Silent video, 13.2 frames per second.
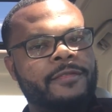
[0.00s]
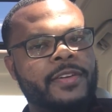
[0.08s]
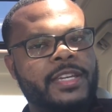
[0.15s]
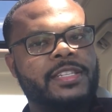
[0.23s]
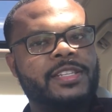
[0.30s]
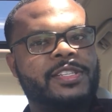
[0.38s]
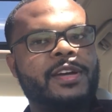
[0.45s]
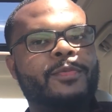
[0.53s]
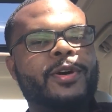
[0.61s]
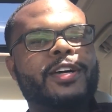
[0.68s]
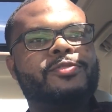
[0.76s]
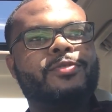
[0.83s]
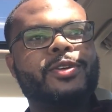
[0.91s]
fixing
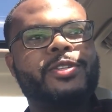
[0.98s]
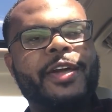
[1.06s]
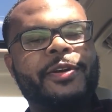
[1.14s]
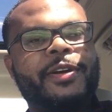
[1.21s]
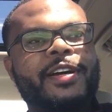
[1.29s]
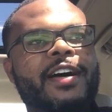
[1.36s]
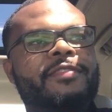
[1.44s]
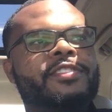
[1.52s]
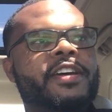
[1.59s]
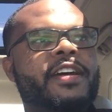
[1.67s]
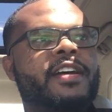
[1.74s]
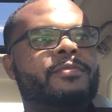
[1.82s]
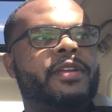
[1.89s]
someone's rotator cuff
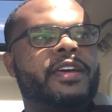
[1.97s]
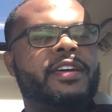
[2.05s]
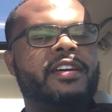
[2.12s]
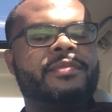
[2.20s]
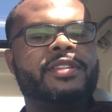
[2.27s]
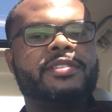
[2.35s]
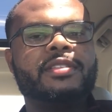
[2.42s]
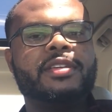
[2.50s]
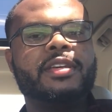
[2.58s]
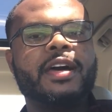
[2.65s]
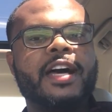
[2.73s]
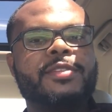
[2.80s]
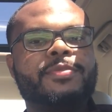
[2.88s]
tear when they come into
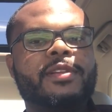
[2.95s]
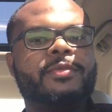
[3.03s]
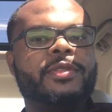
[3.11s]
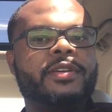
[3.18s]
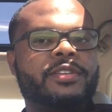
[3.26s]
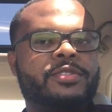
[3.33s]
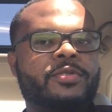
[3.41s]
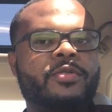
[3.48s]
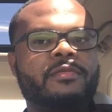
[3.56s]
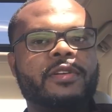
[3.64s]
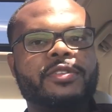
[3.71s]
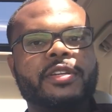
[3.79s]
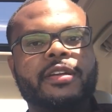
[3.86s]
the hospital with a
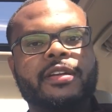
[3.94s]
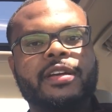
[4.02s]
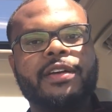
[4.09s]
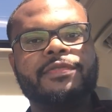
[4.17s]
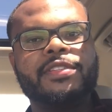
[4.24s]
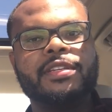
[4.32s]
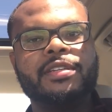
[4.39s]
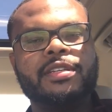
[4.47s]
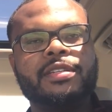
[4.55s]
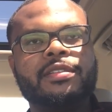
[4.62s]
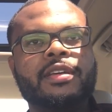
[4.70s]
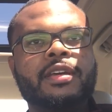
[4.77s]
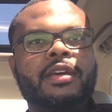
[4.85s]
torn rotator cuff
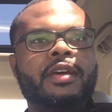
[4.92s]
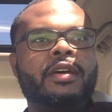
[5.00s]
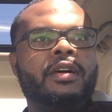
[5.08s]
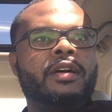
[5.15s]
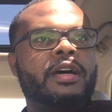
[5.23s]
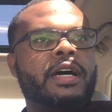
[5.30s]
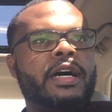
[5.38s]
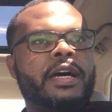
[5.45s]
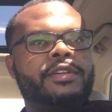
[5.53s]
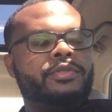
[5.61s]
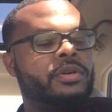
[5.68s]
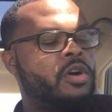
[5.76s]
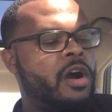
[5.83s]
tendon,
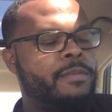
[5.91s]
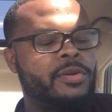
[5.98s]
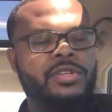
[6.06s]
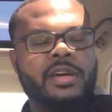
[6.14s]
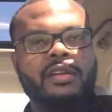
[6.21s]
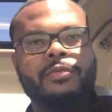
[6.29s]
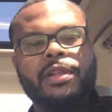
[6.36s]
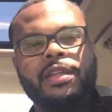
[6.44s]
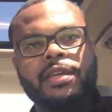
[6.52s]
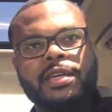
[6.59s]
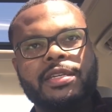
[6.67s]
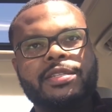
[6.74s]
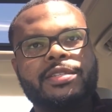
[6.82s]
doing carpal tunnel
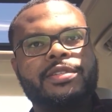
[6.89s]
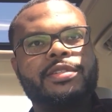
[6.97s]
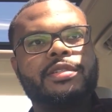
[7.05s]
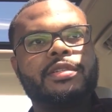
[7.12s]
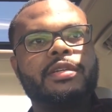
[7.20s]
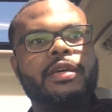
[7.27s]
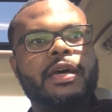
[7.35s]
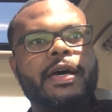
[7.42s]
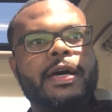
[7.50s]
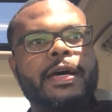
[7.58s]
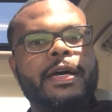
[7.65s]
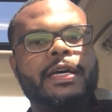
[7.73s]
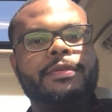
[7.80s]
release,
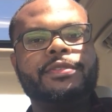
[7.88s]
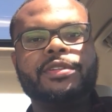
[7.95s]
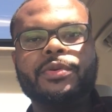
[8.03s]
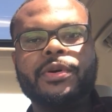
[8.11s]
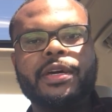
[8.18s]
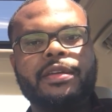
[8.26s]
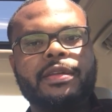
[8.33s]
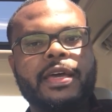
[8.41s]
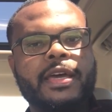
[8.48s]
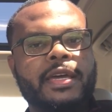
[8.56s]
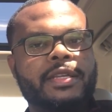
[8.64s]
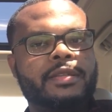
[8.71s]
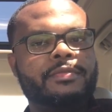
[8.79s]

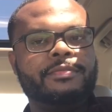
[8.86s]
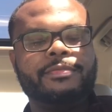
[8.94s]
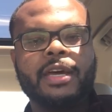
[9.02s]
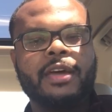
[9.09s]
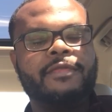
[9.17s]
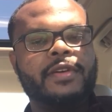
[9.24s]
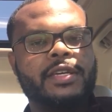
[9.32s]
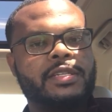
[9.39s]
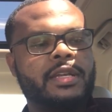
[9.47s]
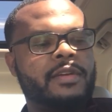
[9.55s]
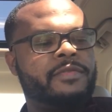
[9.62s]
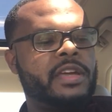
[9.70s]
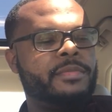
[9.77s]
doing
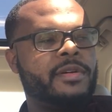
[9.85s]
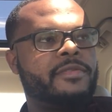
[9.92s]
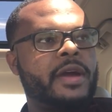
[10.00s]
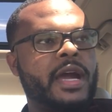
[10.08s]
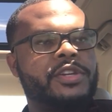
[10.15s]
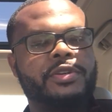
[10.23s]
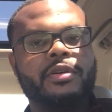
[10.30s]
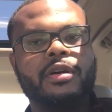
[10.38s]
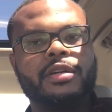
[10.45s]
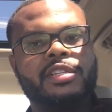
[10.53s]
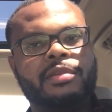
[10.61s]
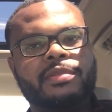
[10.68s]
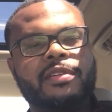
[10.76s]
fixing a femur fracture or
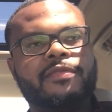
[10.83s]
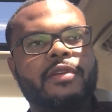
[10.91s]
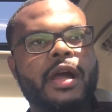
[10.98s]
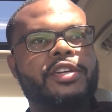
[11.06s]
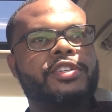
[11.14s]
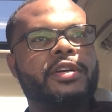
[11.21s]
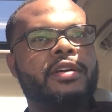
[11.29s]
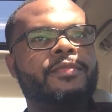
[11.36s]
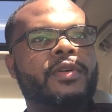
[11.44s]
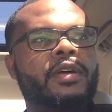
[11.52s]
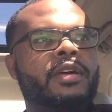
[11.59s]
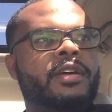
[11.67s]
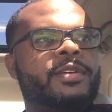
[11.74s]
a tibia fracture.
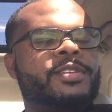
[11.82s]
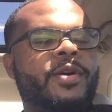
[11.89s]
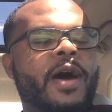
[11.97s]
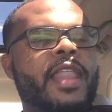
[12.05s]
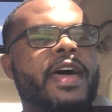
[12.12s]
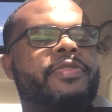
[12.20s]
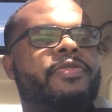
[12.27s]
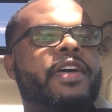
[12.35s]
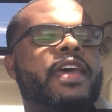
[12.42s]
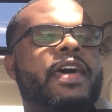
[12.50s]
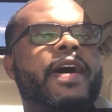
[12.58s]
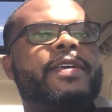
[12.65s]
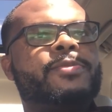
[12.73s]
So I like
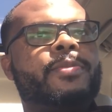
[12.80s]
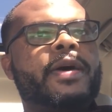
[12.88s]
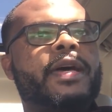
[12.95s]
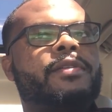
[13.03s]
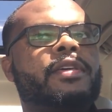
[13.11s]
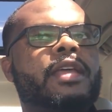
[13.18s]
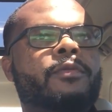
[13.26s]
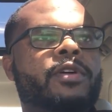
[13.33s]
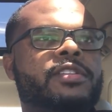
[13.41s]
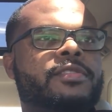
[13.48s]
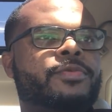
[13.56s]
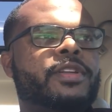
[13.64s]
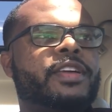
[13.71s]
that aspect, and I
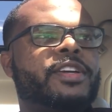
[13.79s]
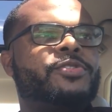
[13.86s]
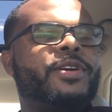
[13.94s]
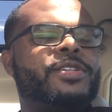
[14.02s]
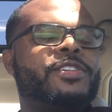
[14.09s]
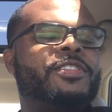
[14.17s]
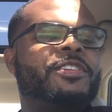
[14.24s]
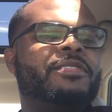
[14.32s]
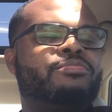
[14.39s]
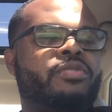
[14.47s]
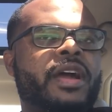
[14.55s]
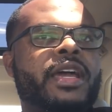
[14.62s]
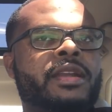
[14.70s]
wasn't really interested in the
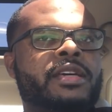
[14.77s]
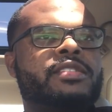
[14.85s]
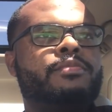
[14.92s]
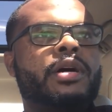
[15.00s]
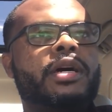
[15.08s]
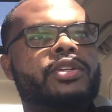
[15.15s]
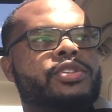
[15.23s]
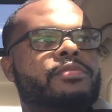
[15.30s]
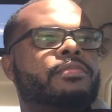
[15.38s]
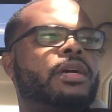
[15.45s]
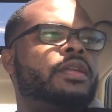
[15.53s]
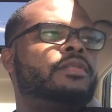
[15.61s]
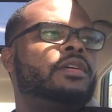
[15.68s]
brain as much,
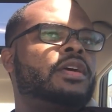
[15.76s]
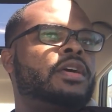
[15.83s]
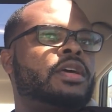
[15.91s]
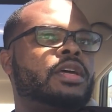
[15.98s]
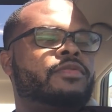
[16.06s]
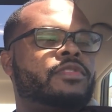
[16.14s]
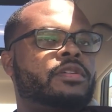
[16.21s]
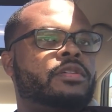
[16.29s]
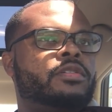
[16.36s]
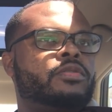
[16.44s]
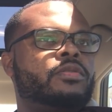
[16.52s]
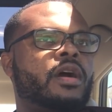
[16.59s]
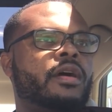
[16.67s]
but if
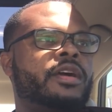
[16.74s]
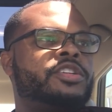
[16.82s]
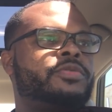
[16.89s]
you are